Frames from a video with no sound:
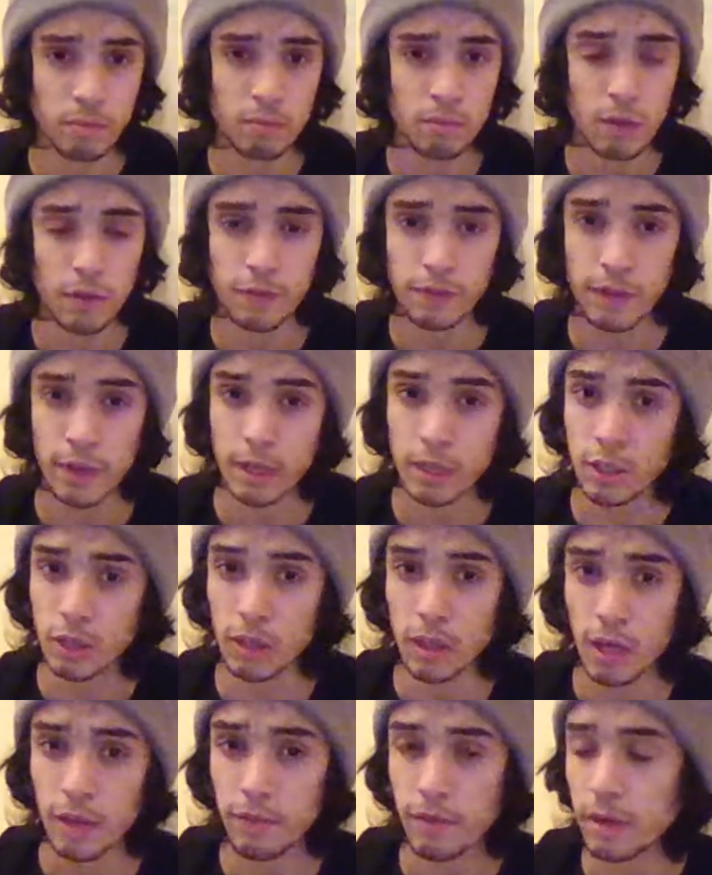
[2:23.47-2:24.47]
affect your
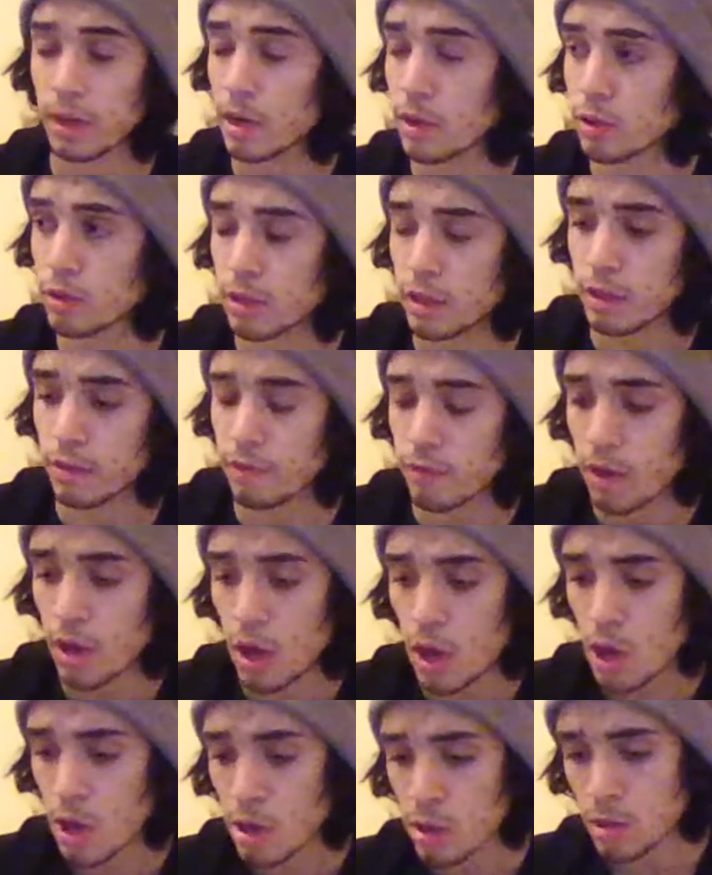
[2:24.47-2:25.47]
life and how you live.
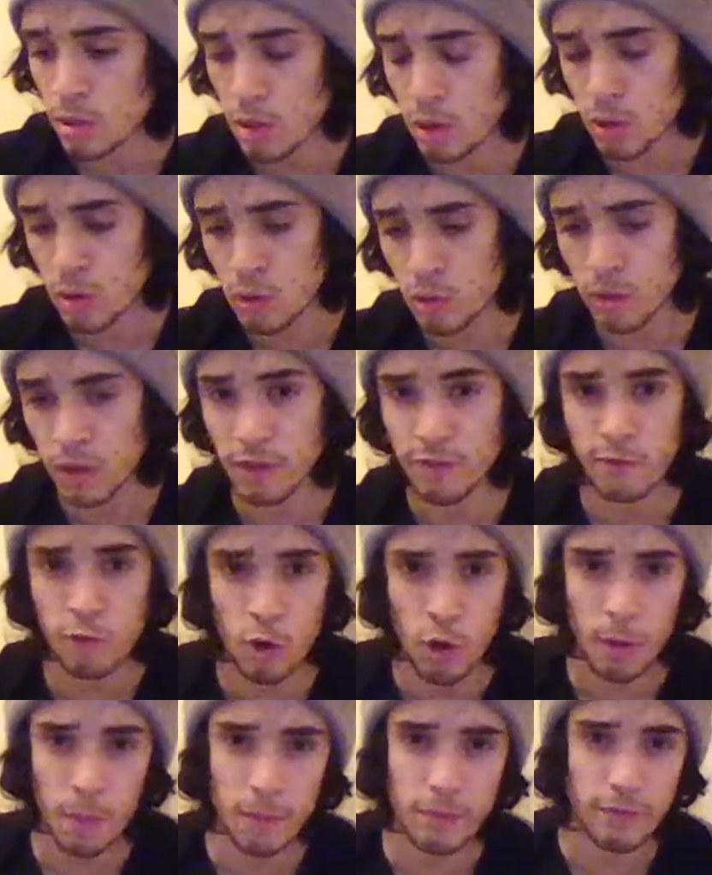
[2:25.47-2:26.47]
So if
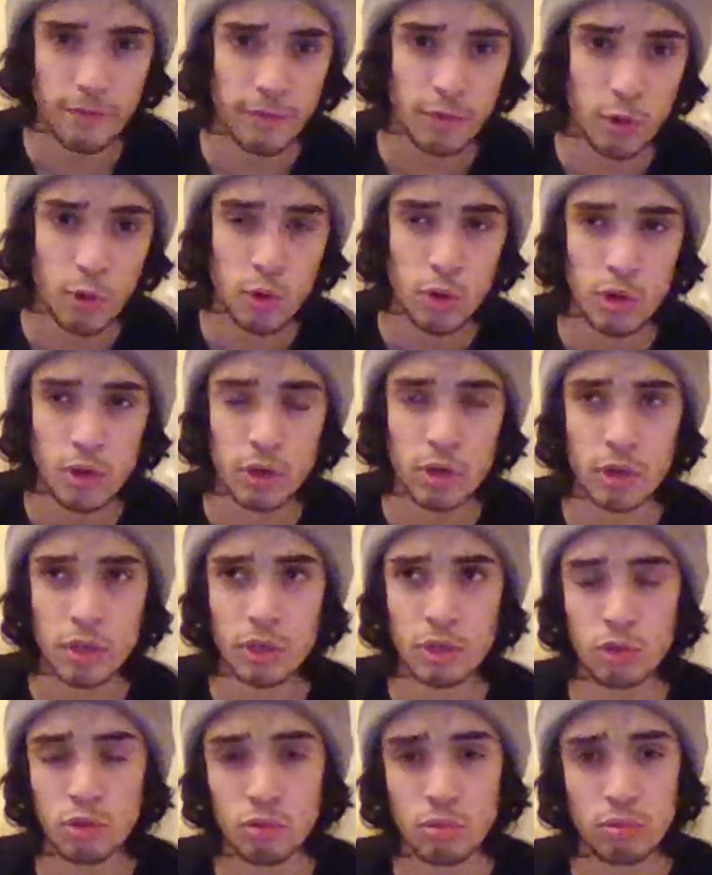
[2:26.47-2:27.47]
you're on the floor,
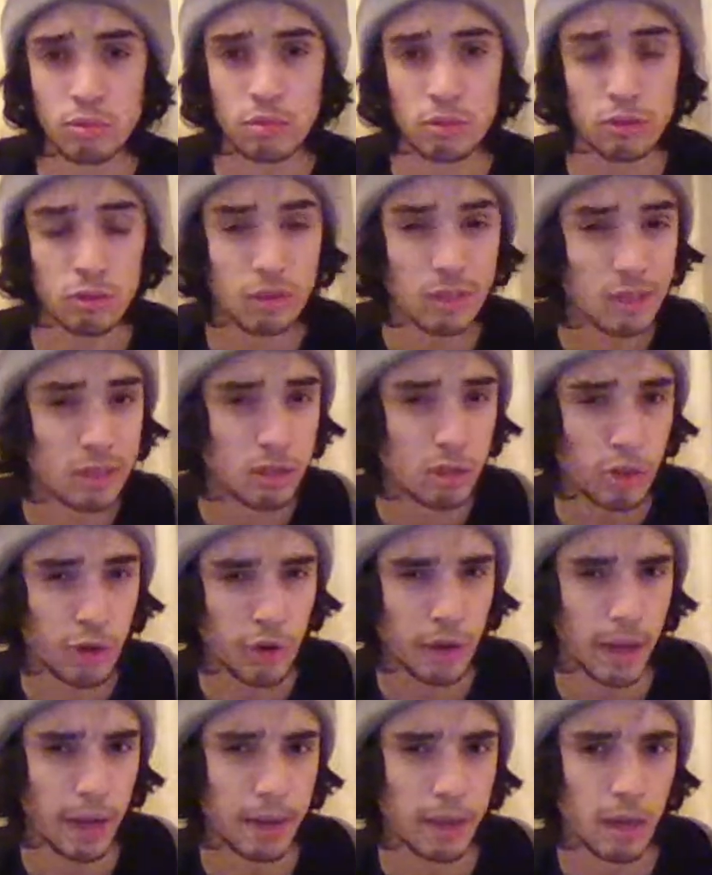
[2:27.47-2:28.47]
you need to
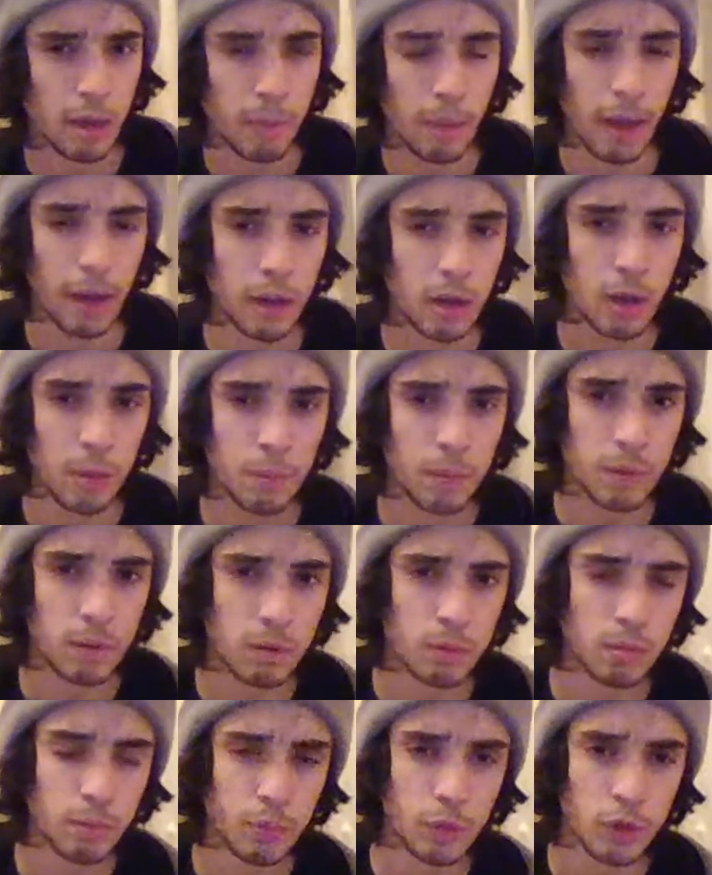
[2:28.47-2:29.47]
learn how to get back up
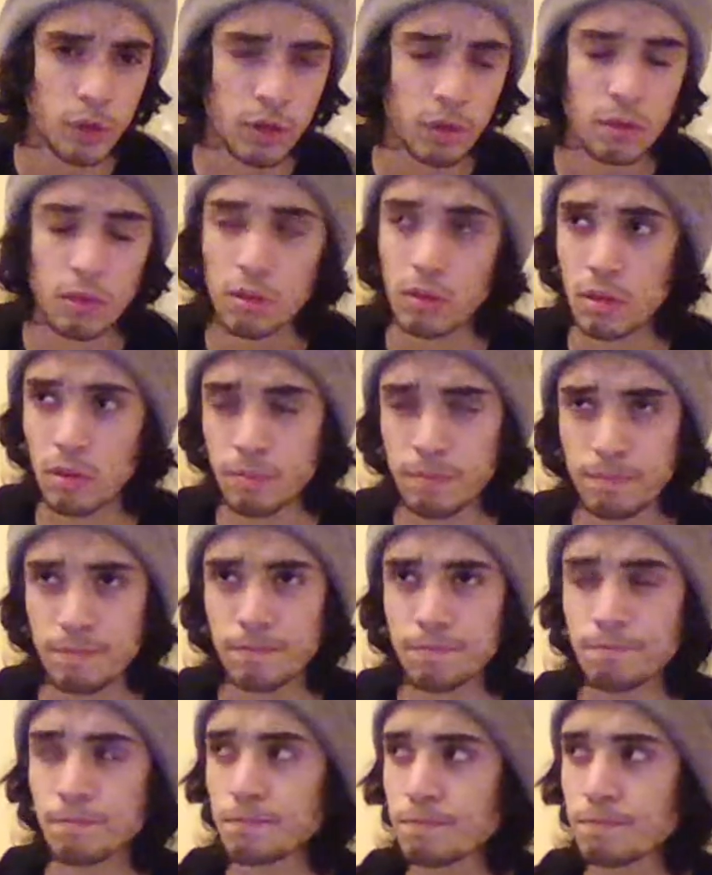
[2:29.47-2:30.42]
and become